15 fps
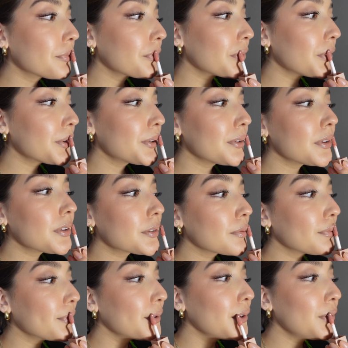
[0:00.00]
This is
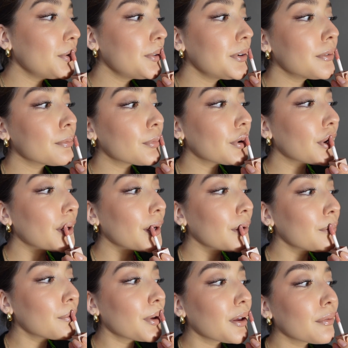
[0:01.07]
Moon by
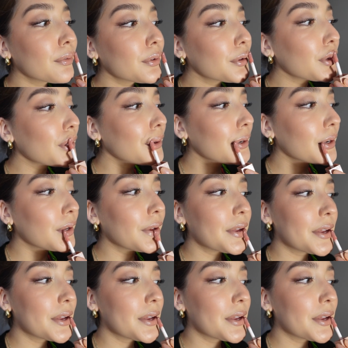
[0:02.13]
Maybelline.